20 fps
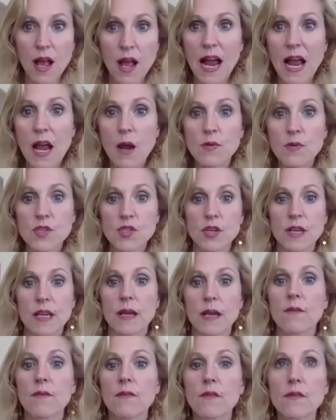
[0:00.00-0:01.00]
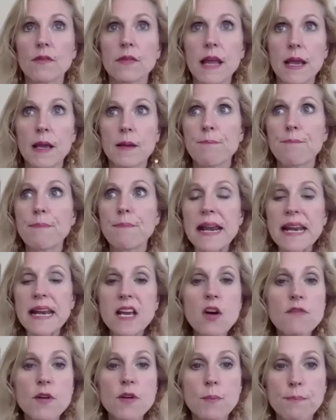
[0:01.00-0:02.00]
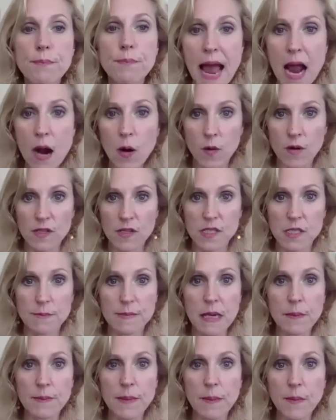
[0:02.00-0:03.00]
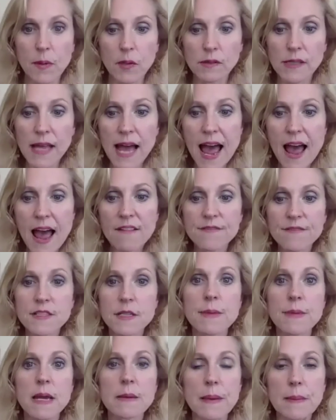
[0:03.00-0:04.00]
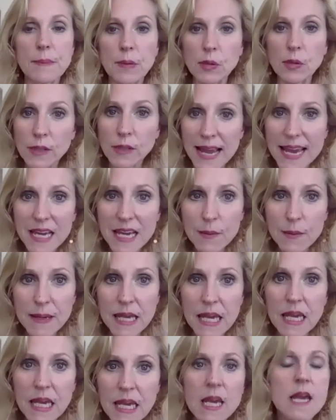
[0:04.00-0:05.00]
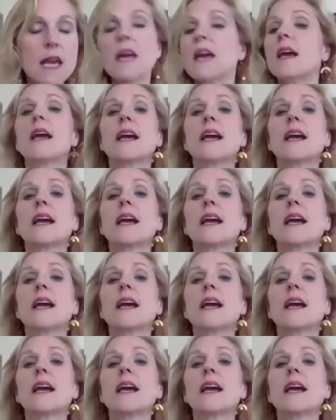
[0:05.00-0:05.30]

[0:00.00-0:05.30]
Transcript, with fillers: I was like, like bending over backwards to make people laugh, to make people like me,